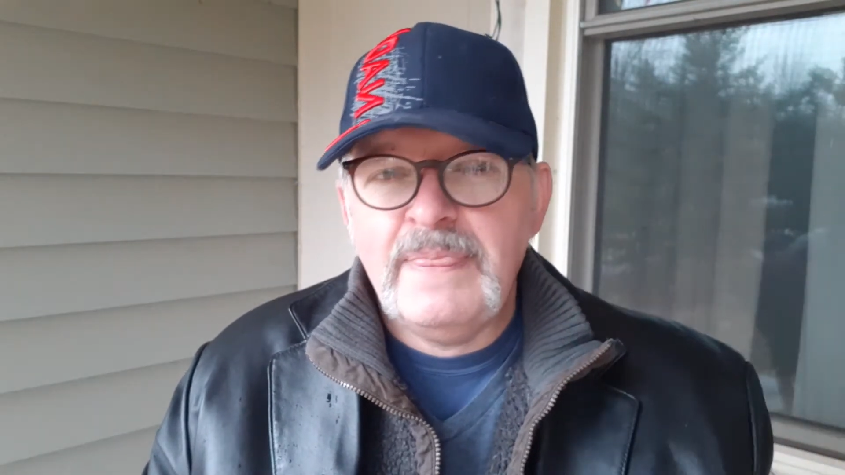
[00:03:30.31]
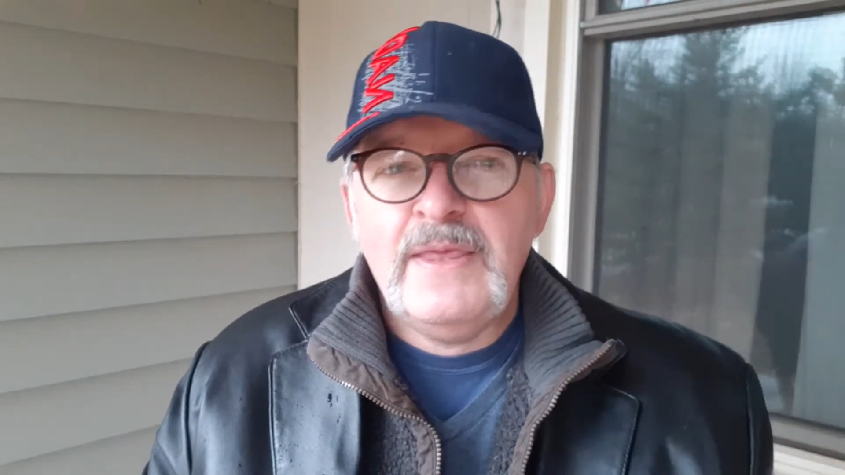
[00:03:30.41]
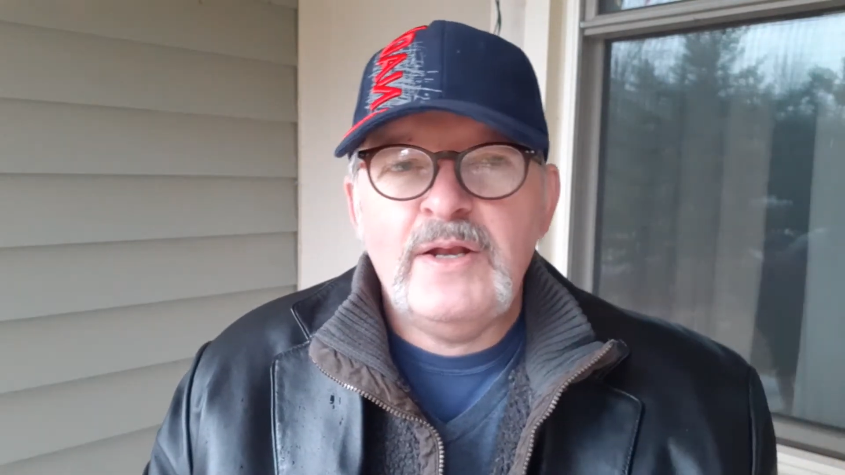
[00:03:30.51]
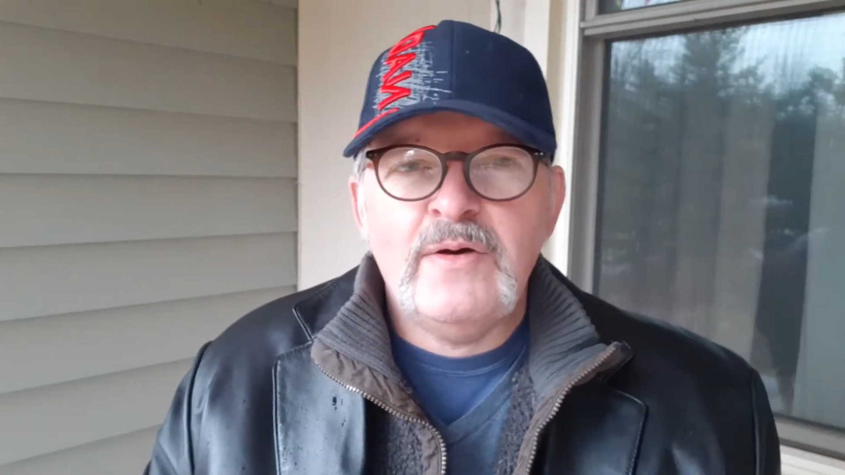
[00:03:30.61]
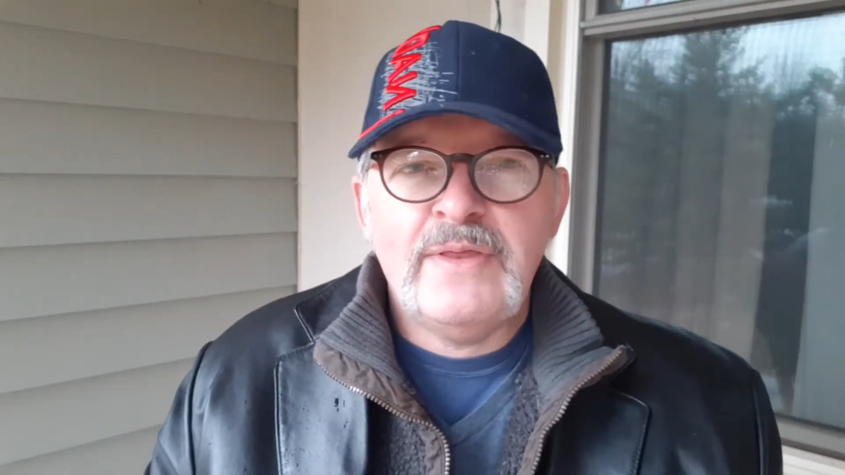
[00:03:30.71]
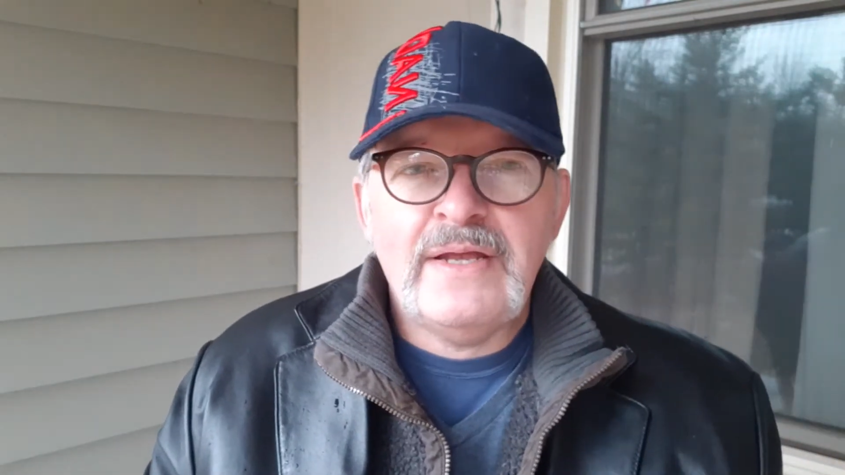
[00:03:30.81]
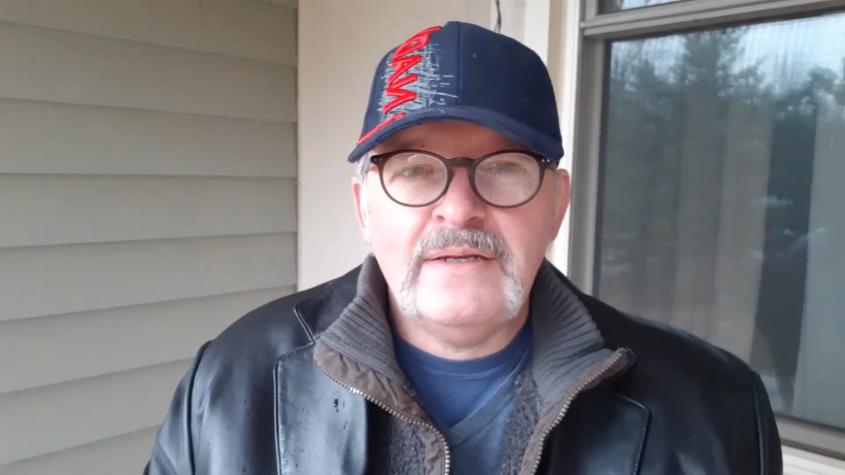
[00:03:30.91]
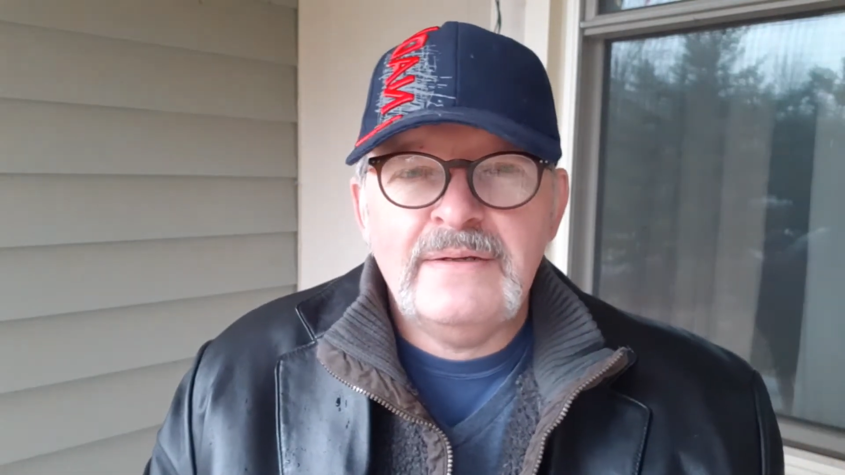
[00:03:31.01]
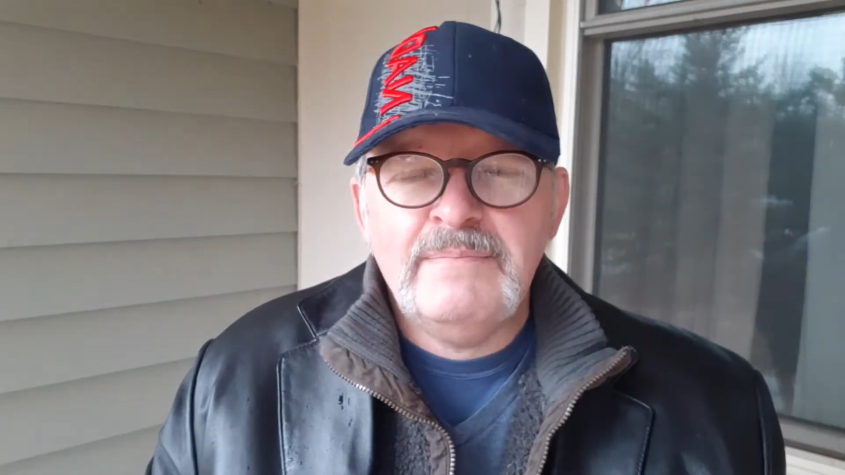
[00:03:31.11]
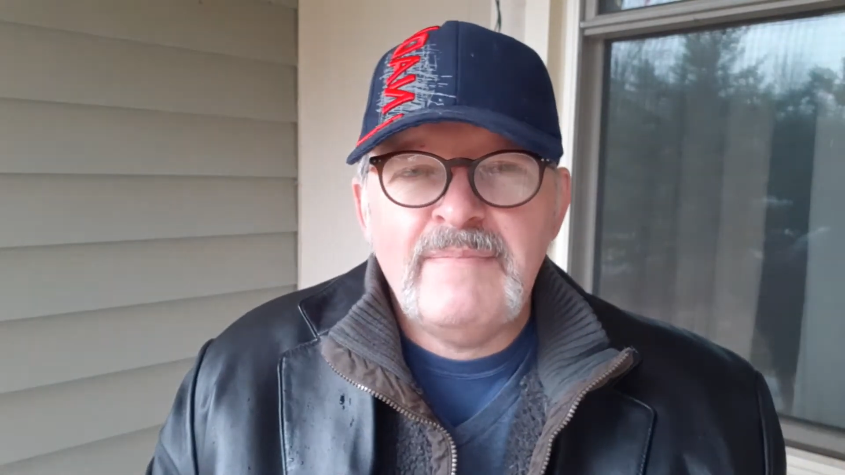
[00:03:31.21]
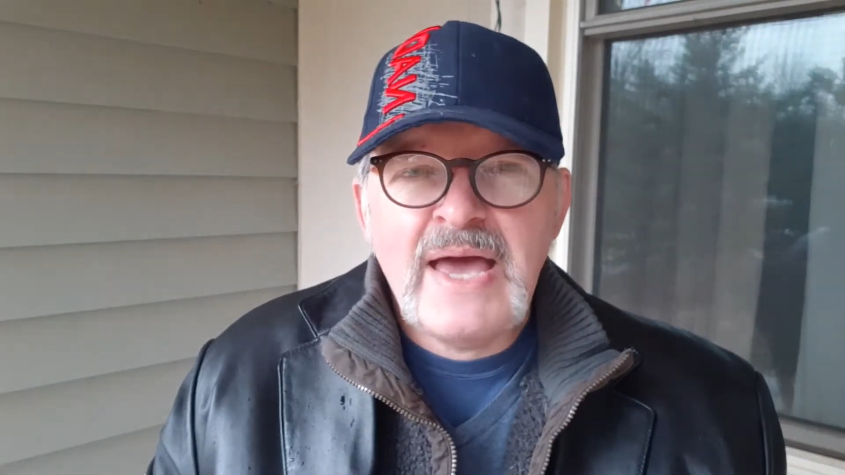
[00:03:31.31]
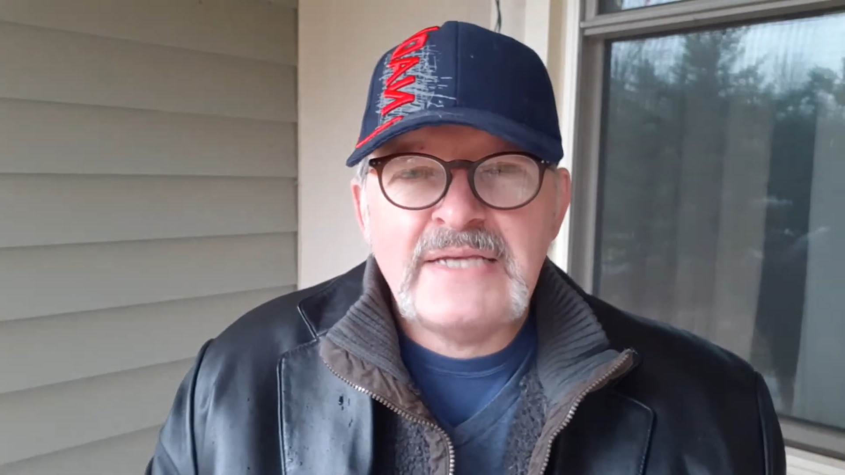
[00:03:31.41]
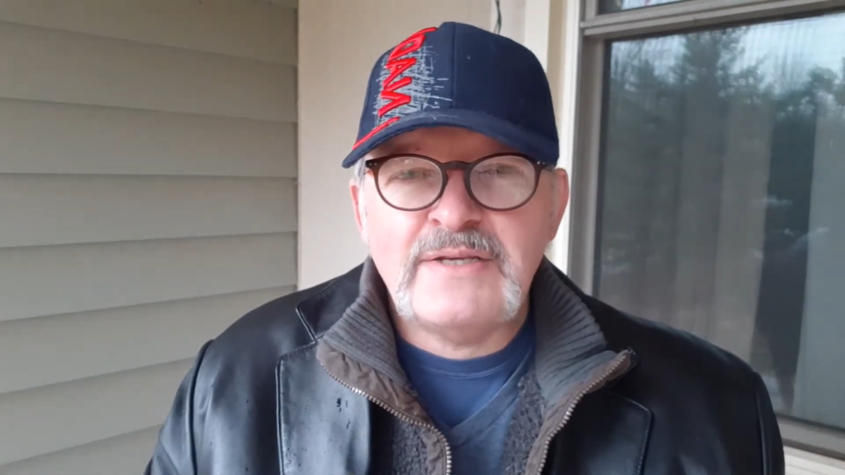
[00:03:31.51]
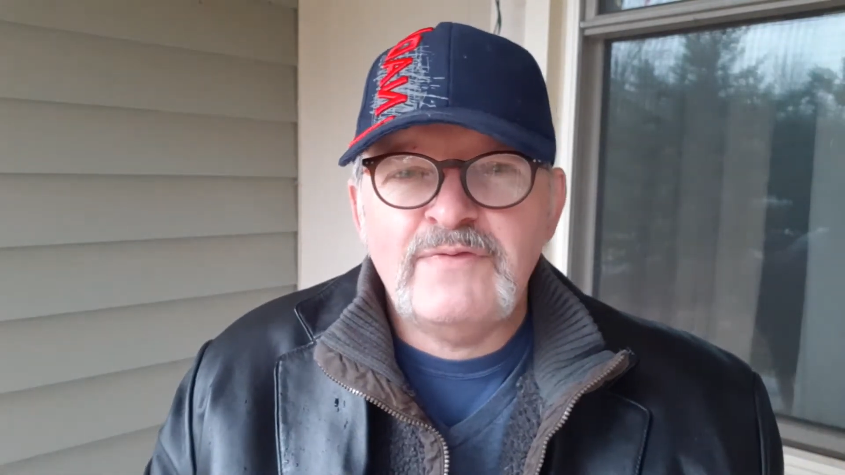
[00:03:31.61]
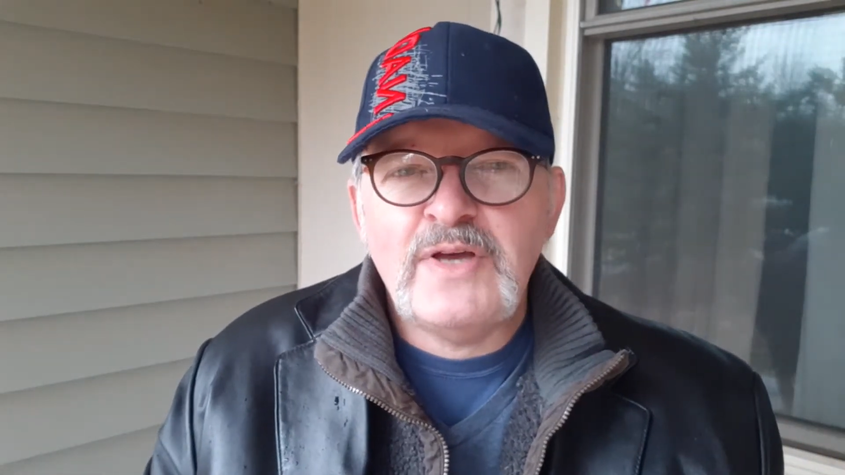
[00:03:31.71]
that
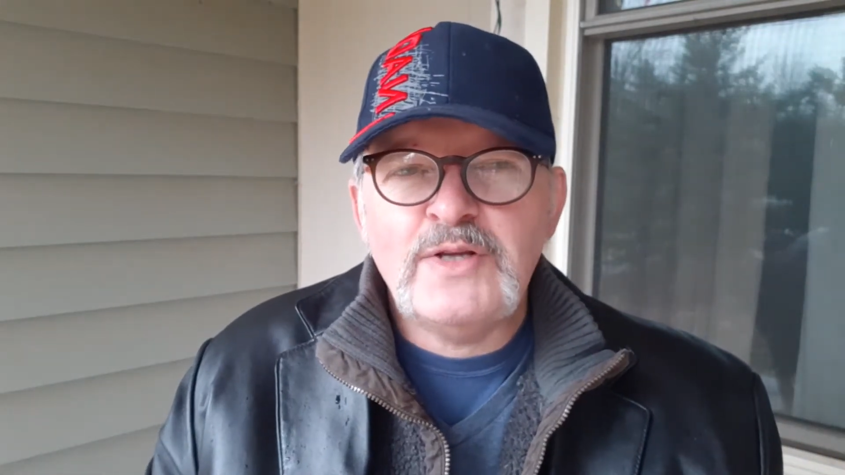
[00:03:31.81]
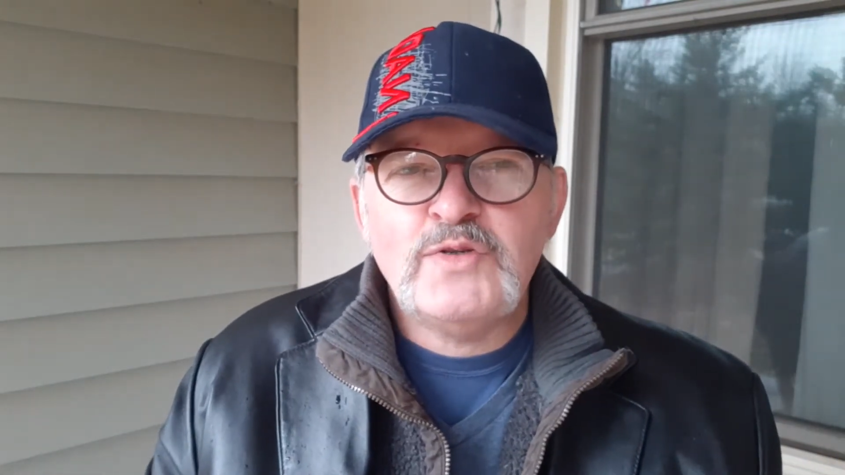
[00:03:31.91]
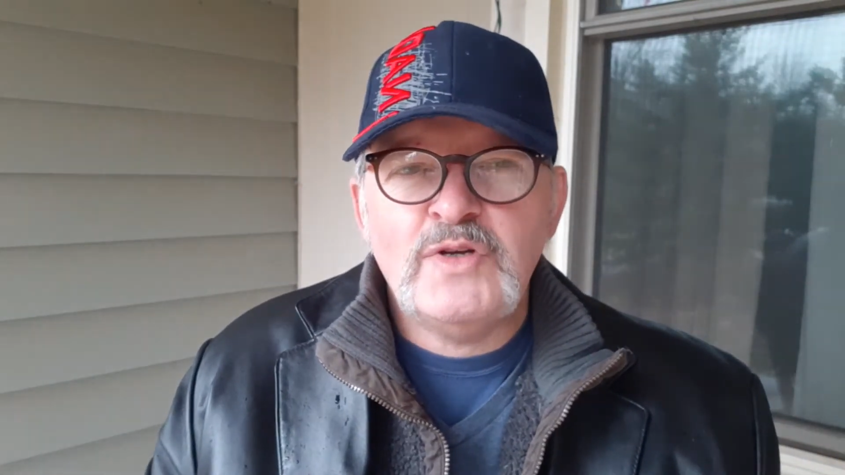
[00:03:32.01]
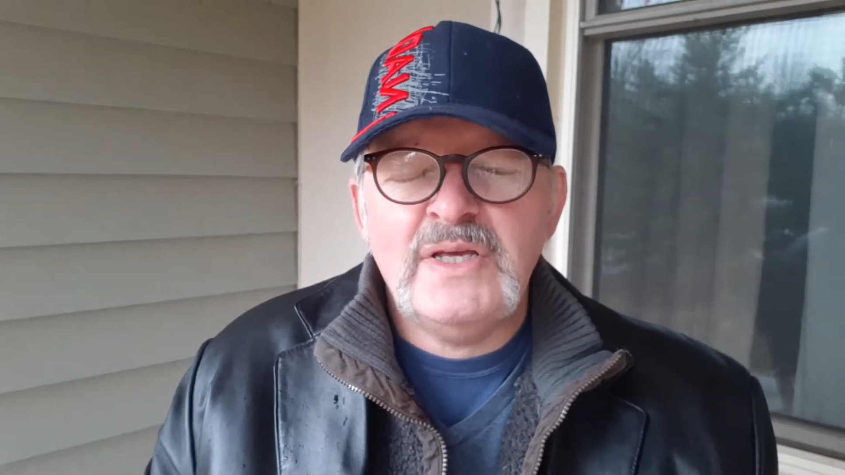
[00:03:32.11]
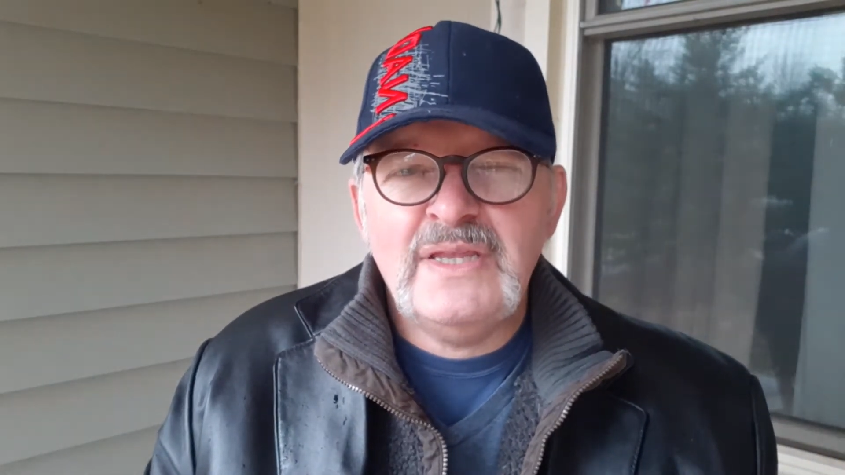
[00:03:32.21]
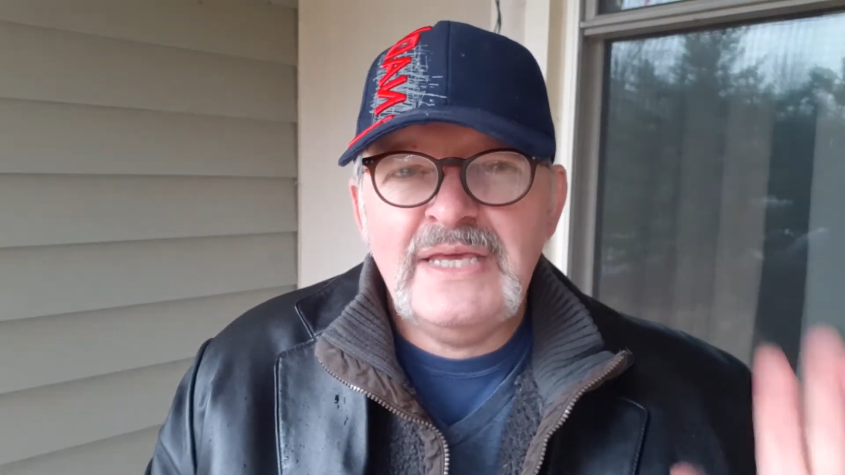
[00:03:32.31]
massive country in